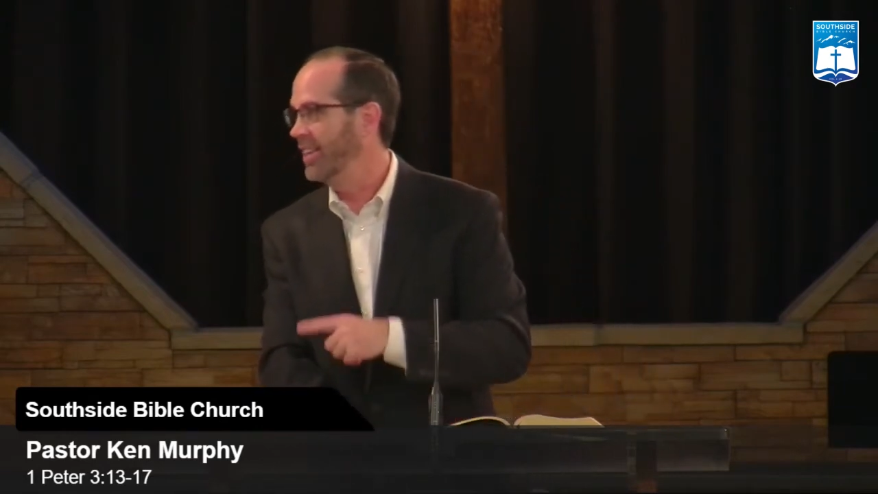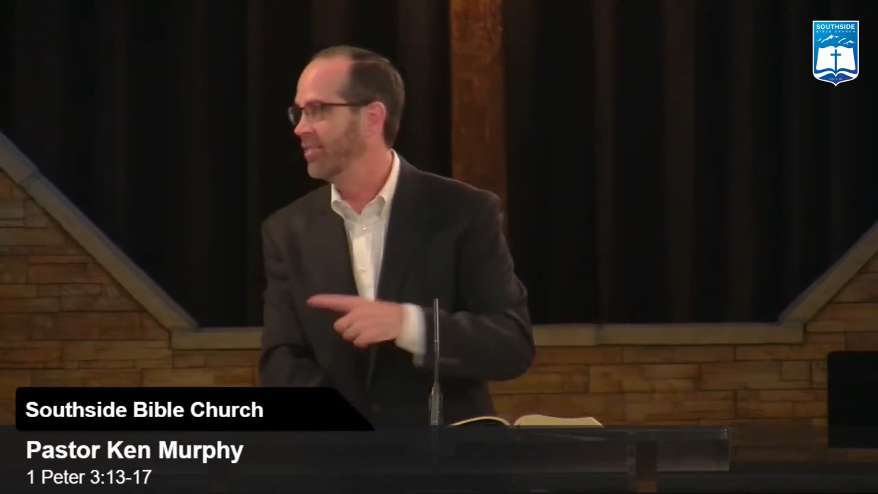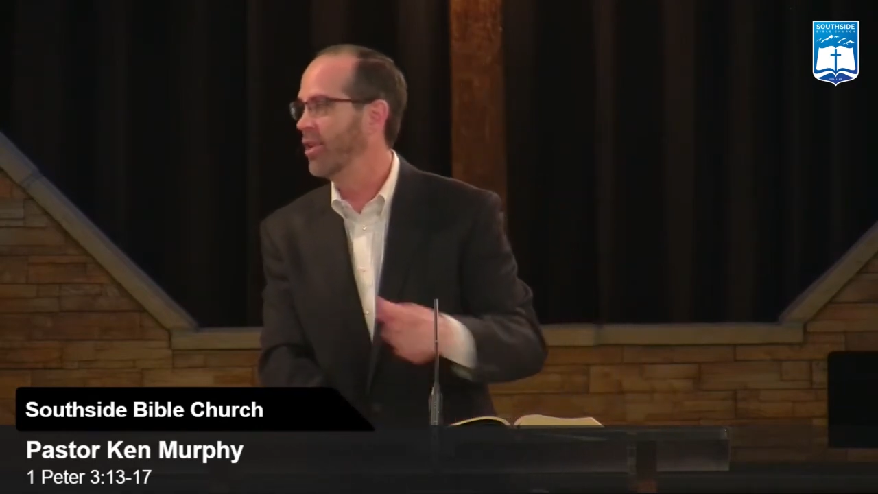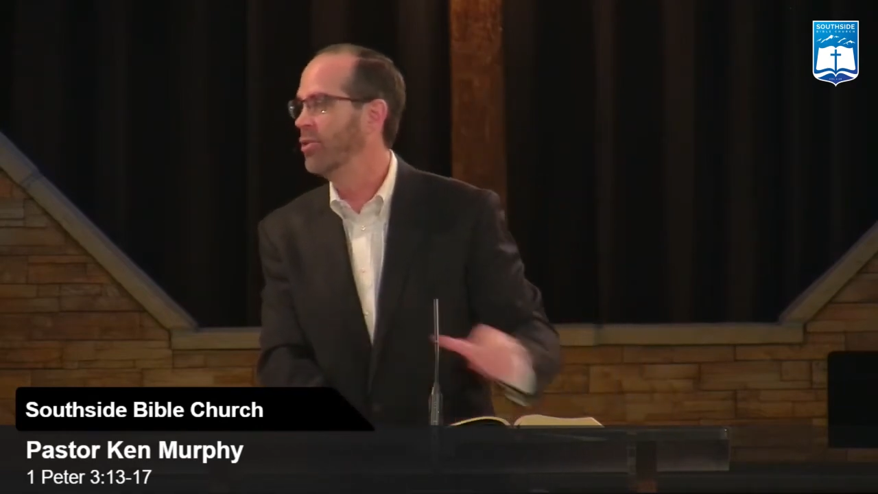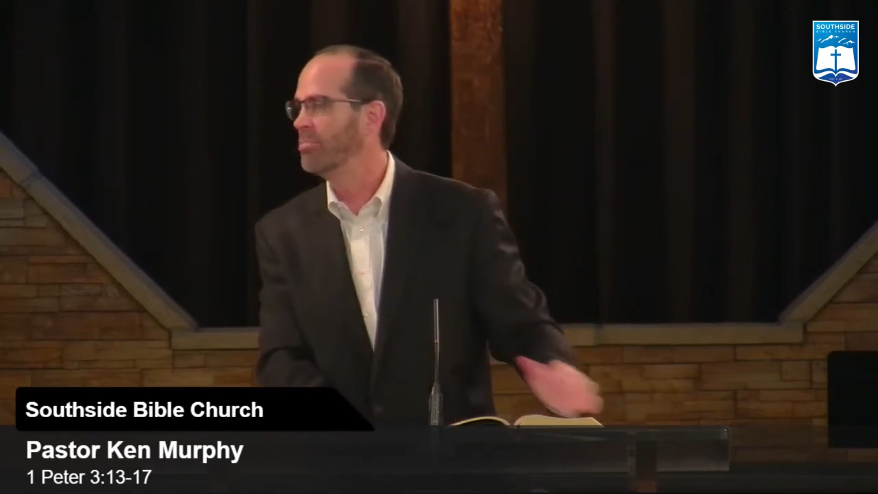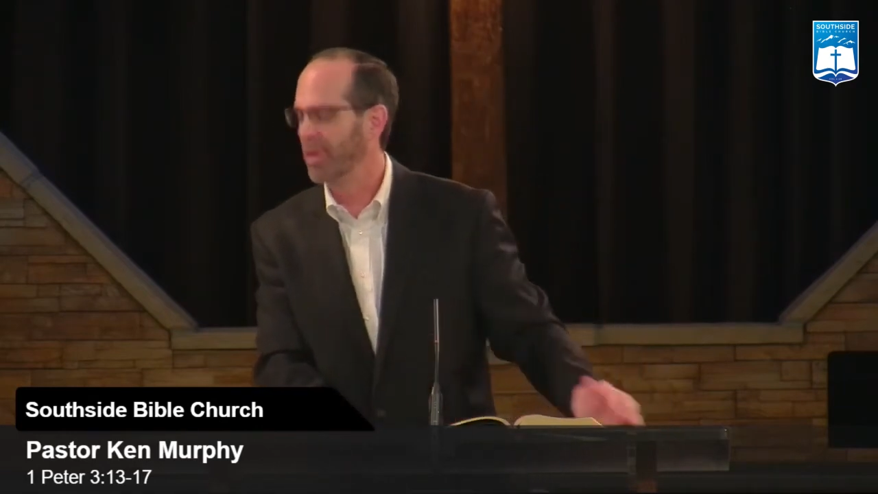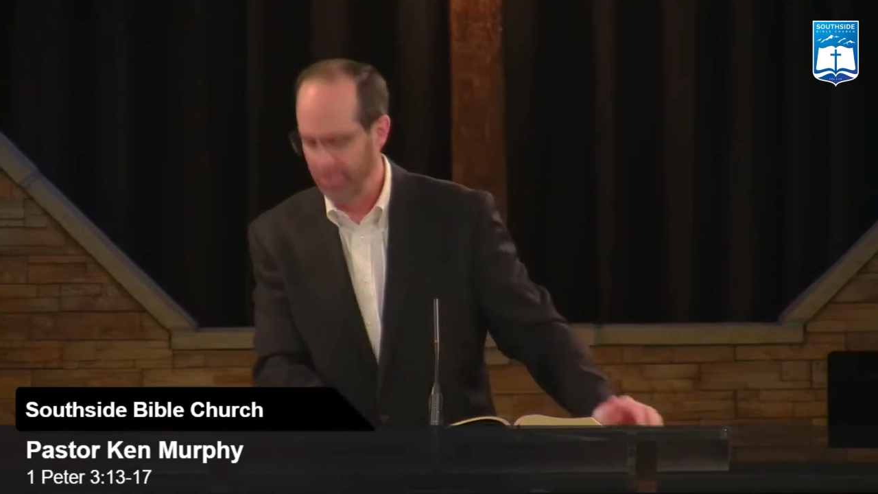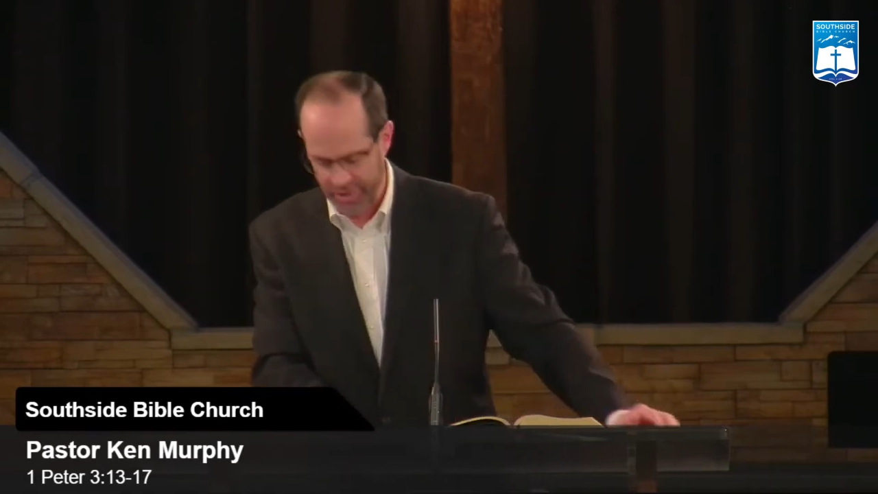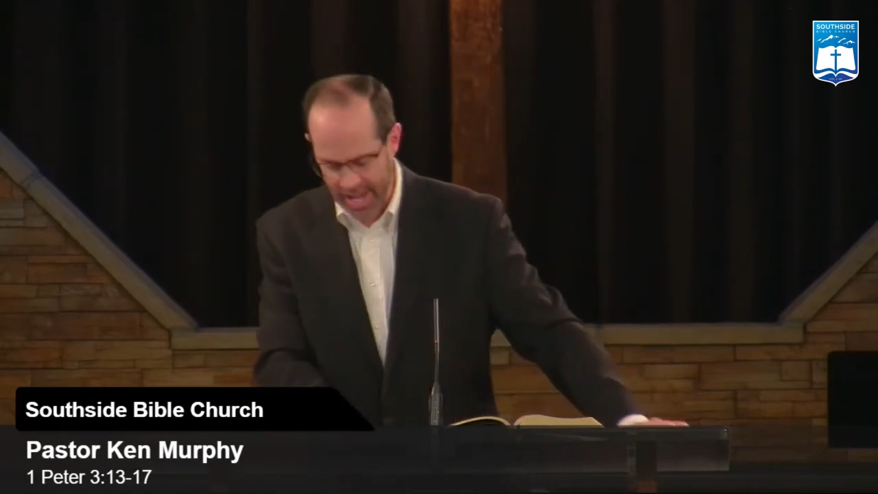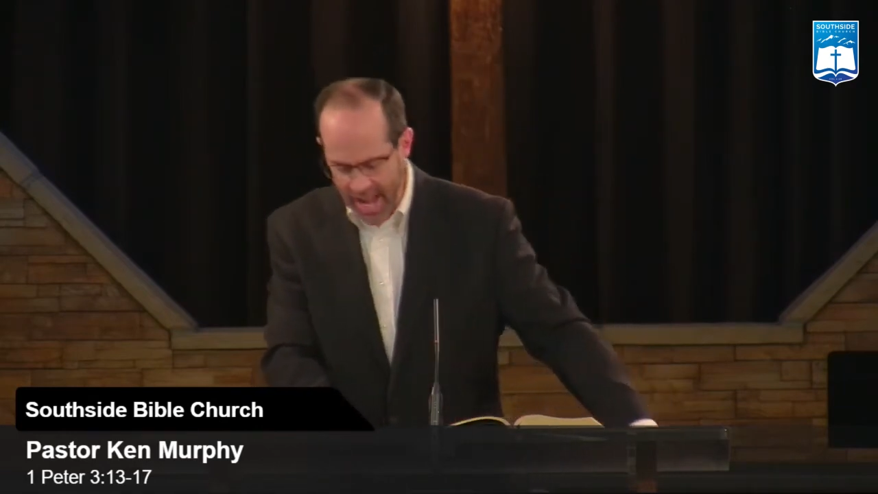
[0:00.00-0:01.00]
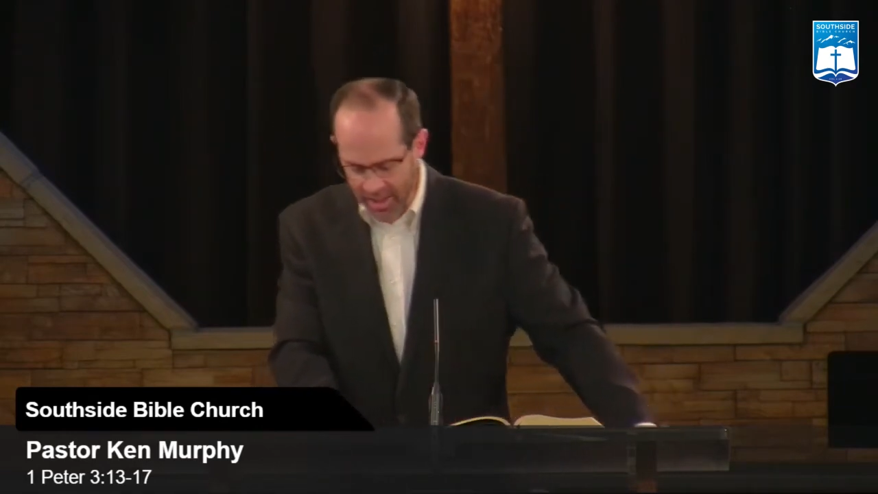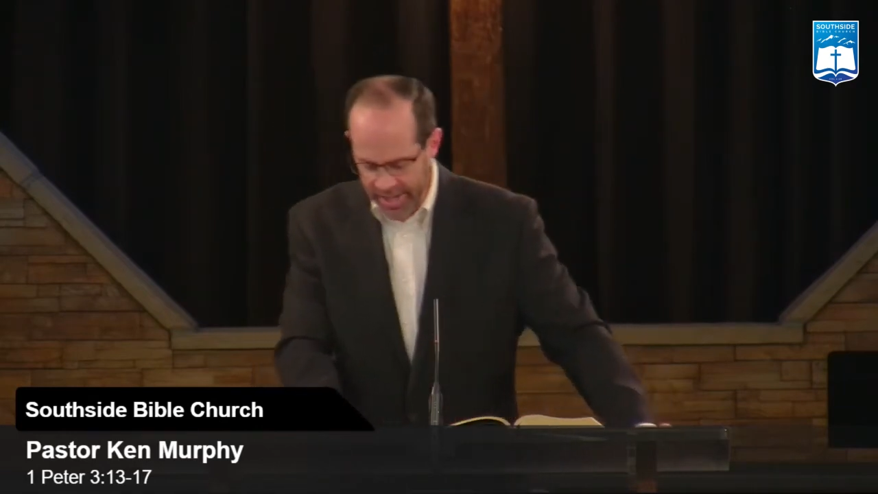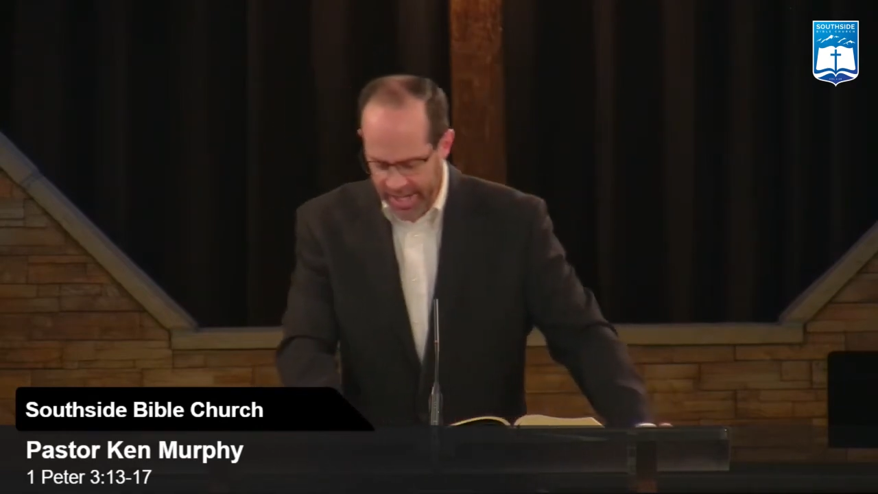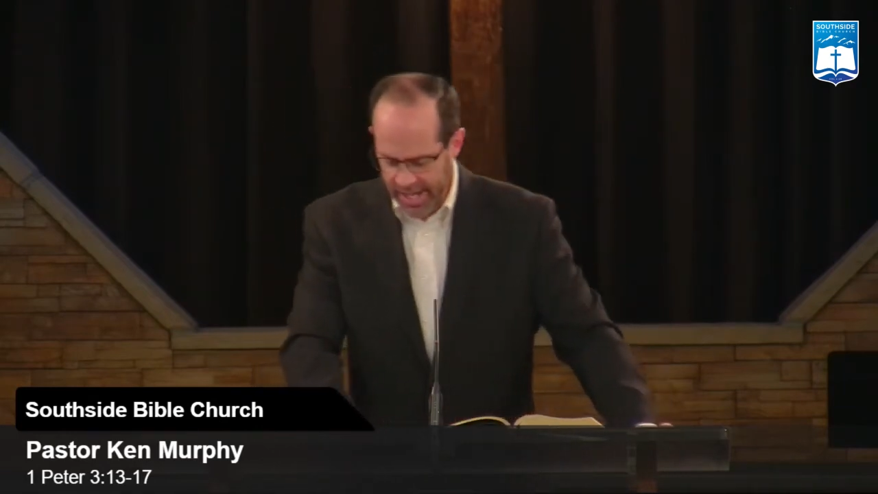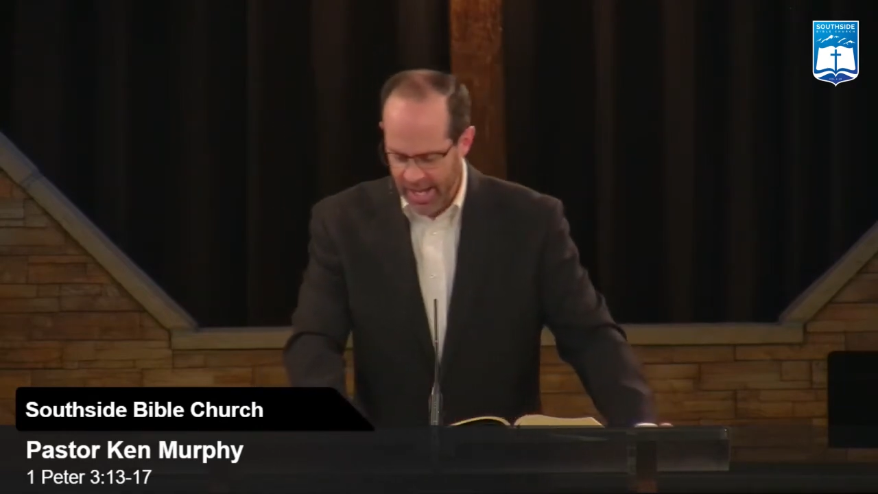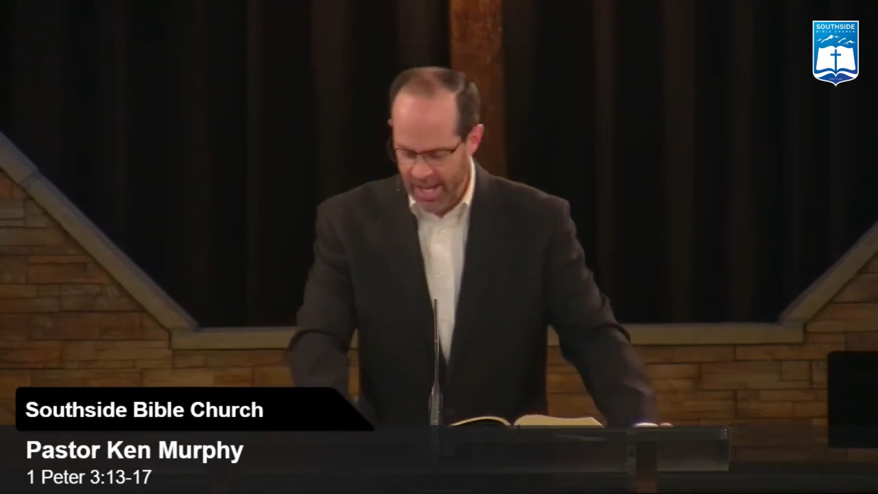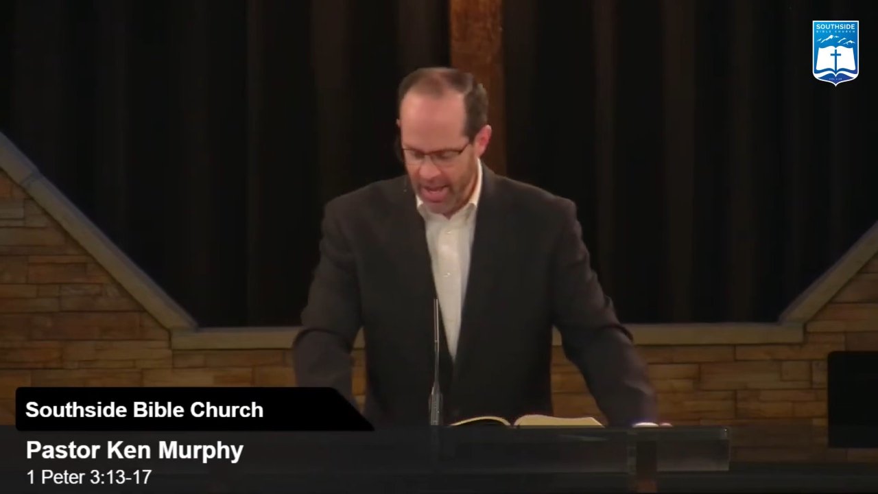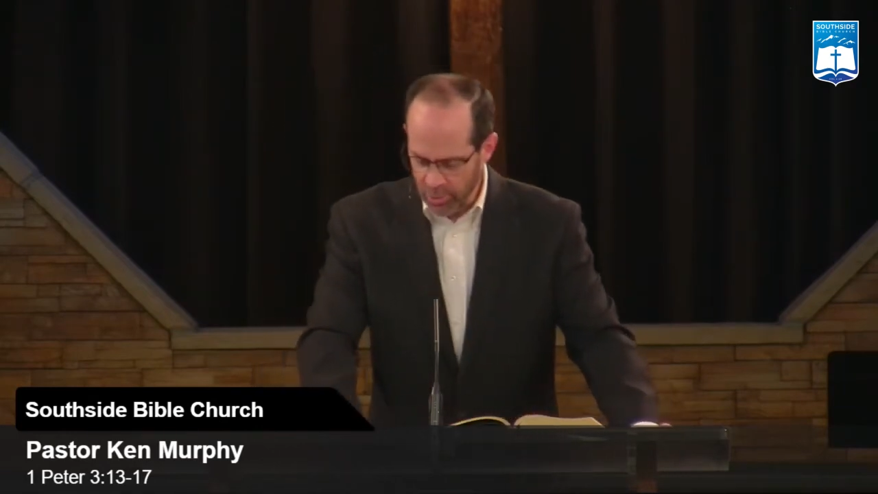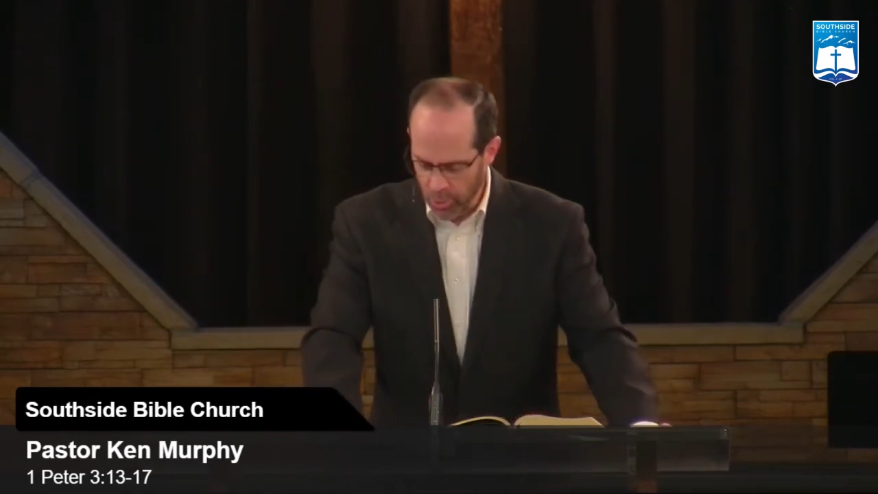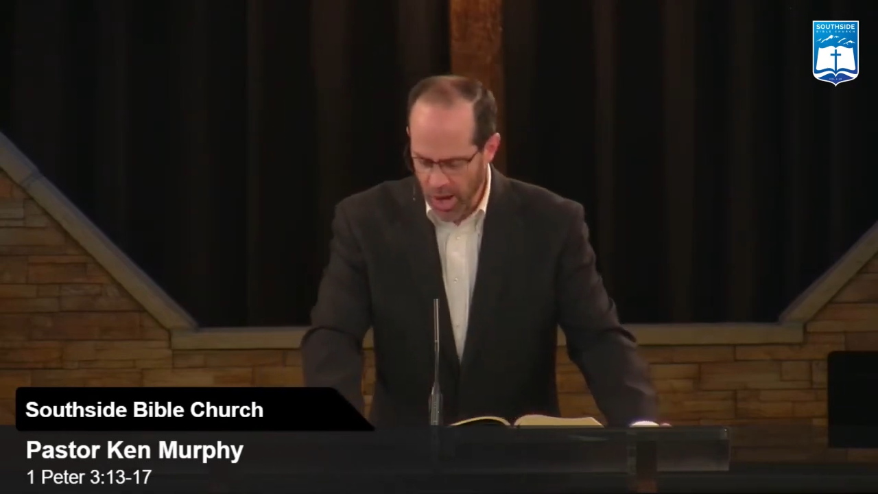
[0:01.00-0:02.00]
in his own personality
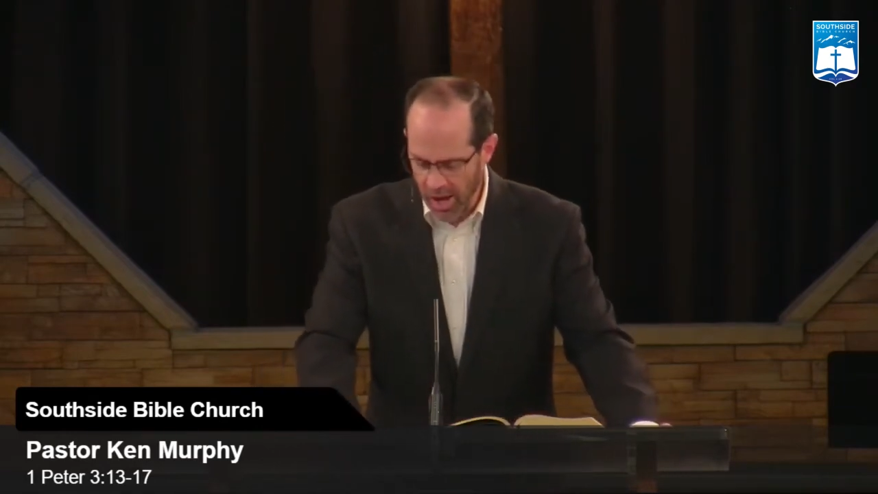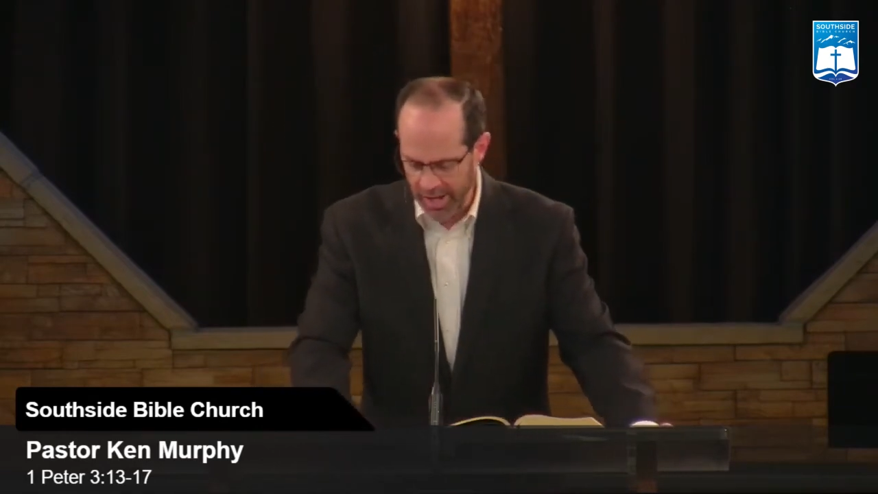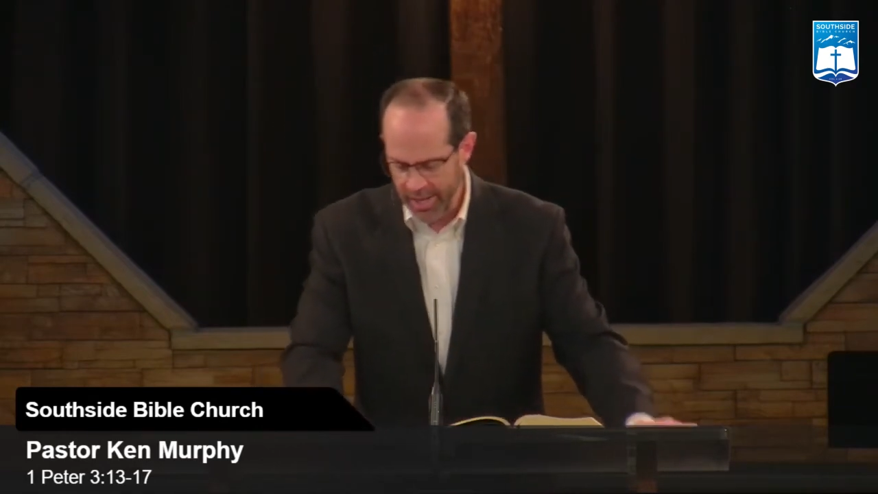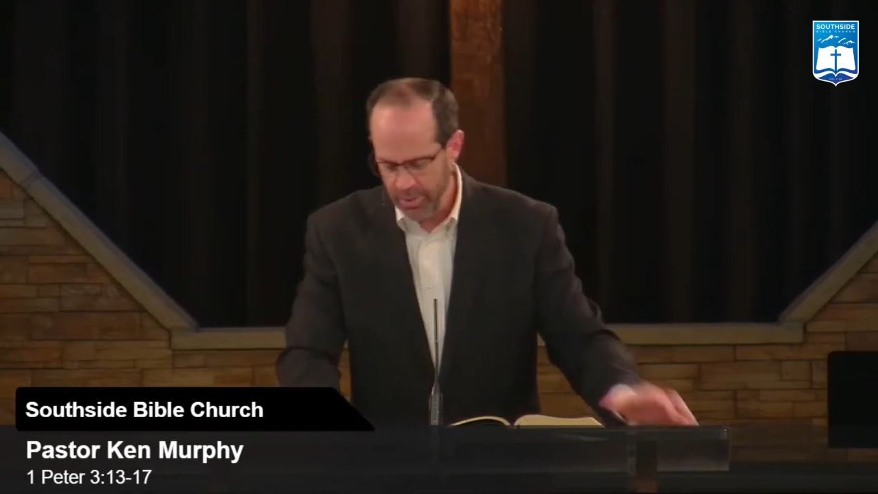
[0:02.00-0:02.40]
as well.